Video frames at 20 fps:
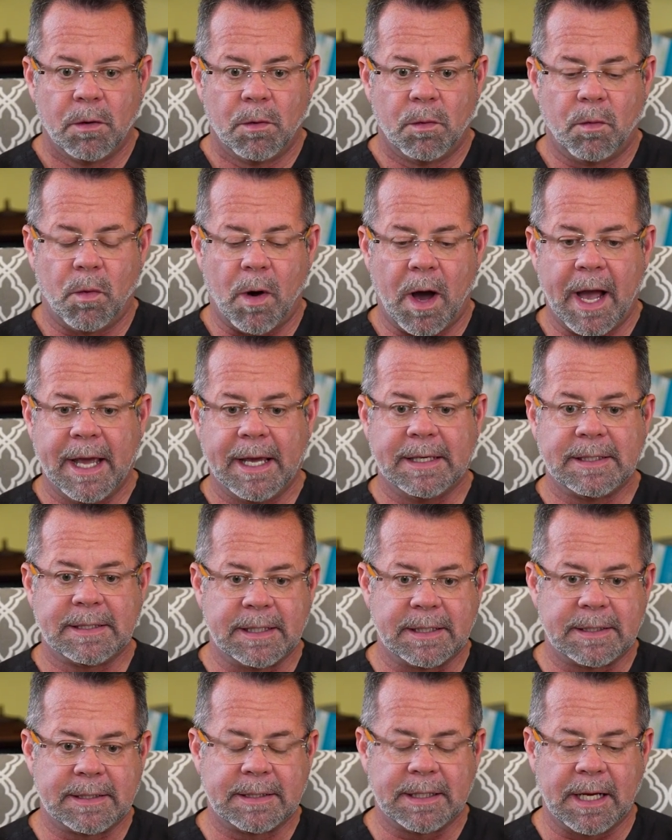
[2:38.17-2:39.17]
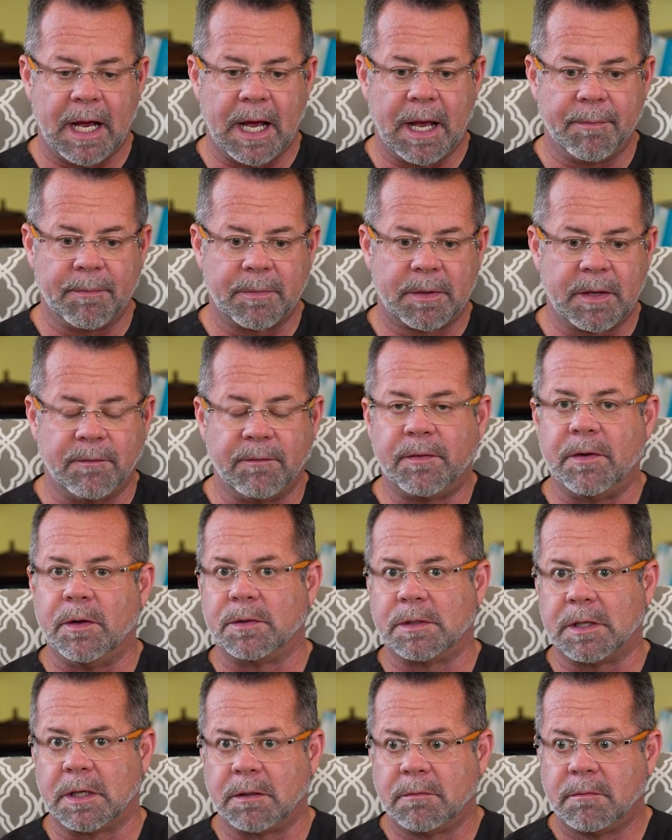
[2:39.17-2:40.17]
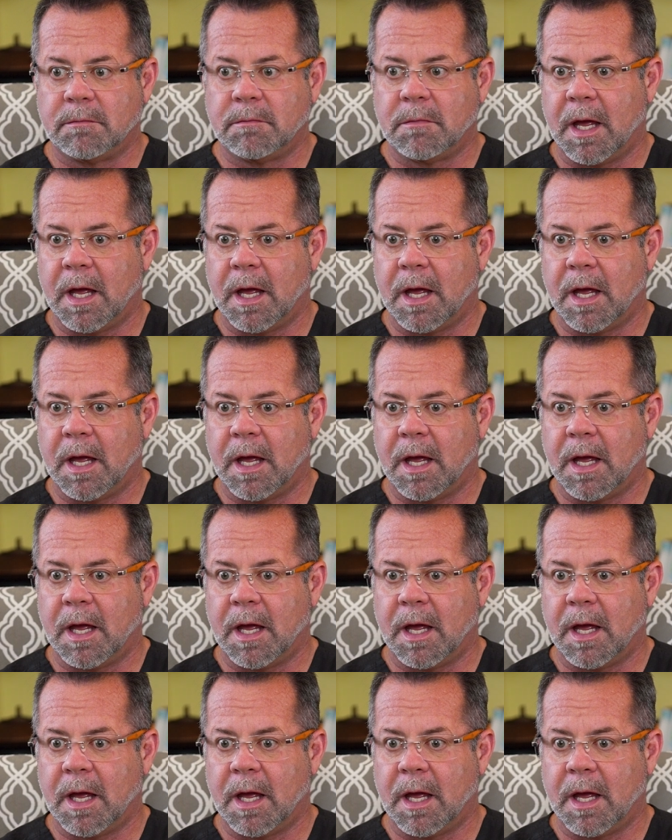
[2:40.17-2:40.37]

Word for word: why is it um, confusing?